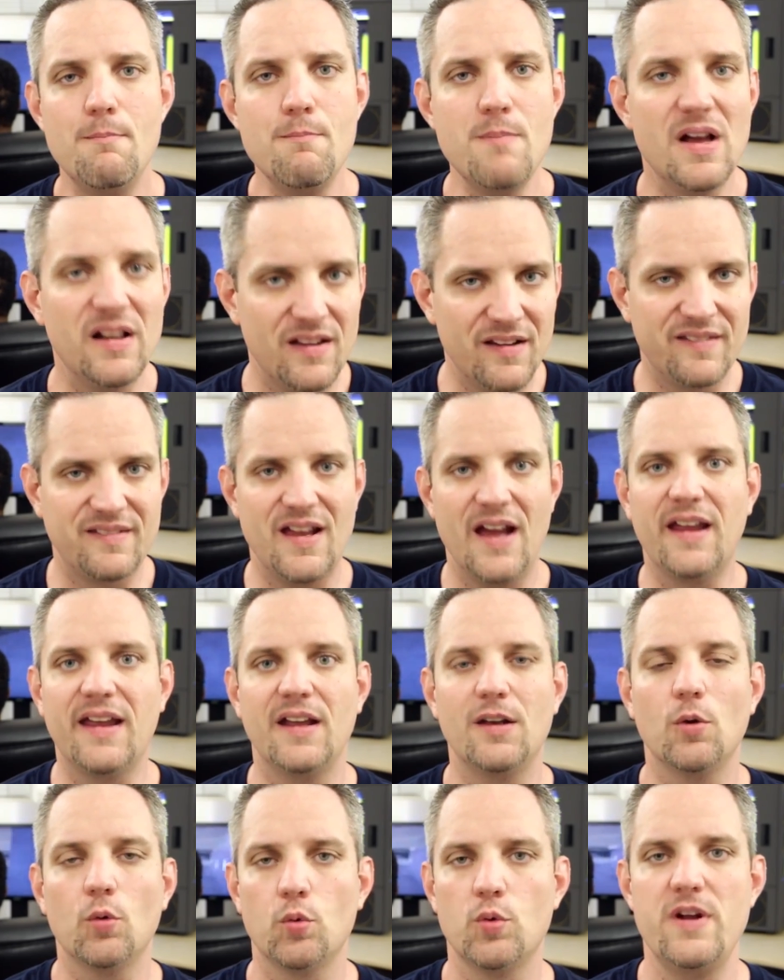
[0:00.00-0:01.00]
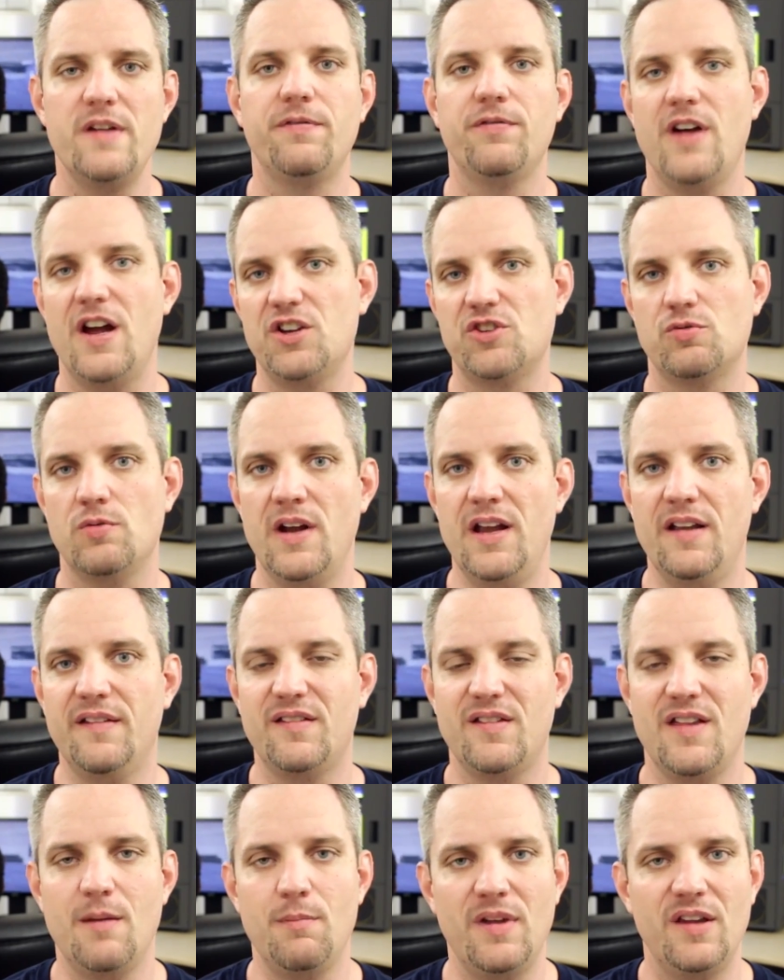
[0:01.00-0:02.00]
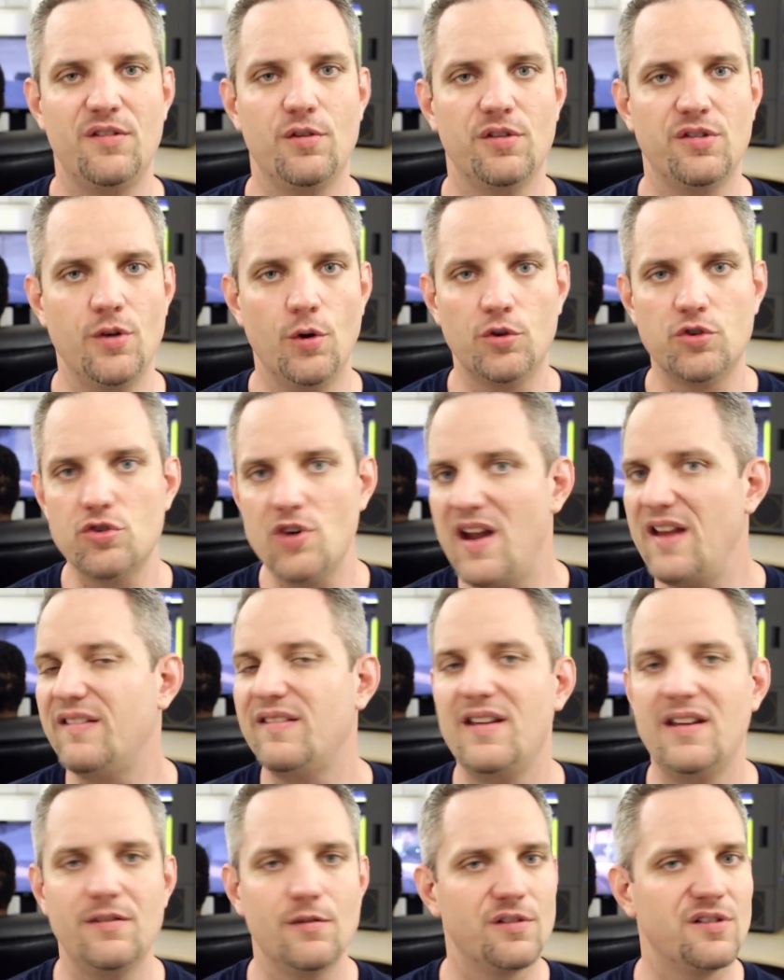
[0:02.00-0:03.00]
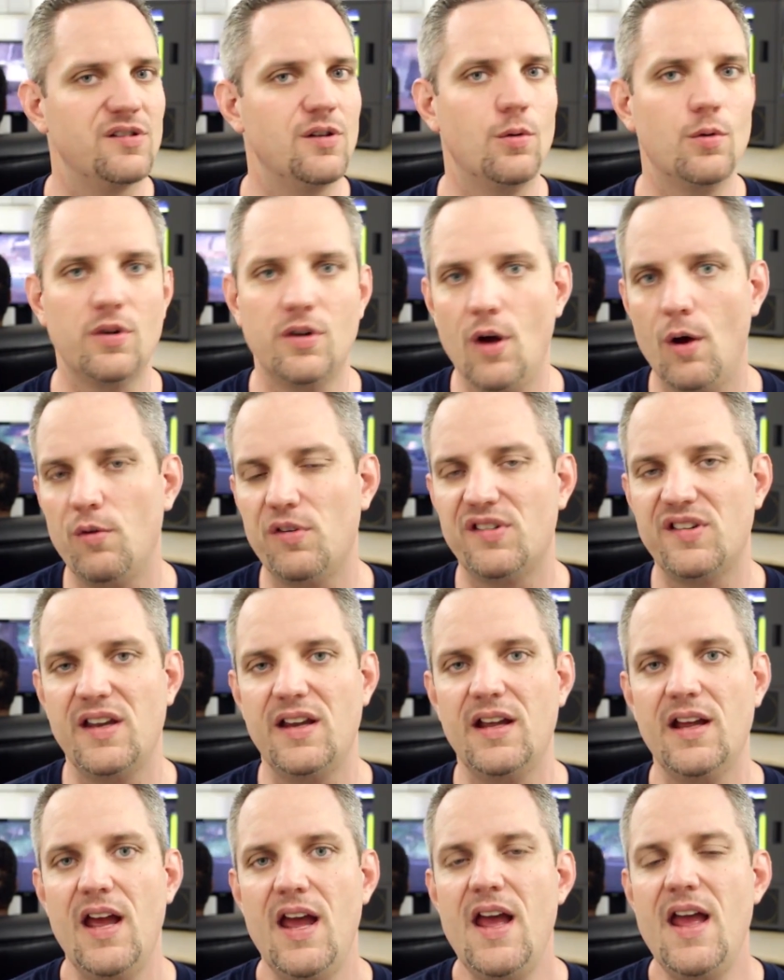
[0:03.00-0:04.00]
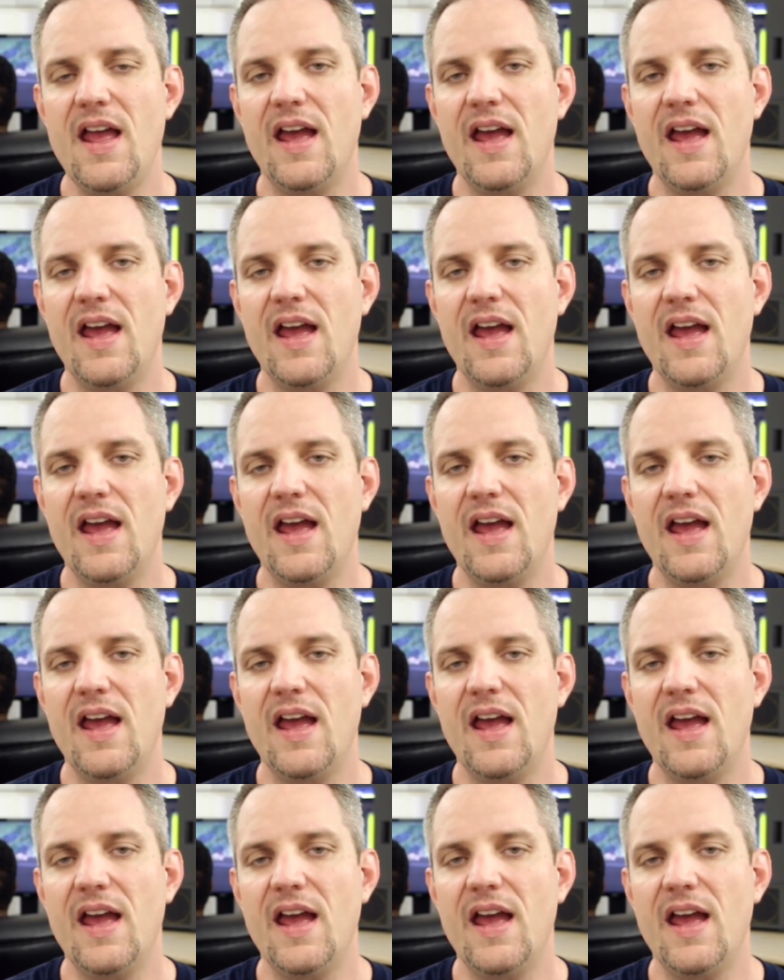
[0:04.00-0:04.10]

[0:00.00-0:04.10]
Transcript: millisecond refresh rate. So that means there's no tracing, there's no ghosting.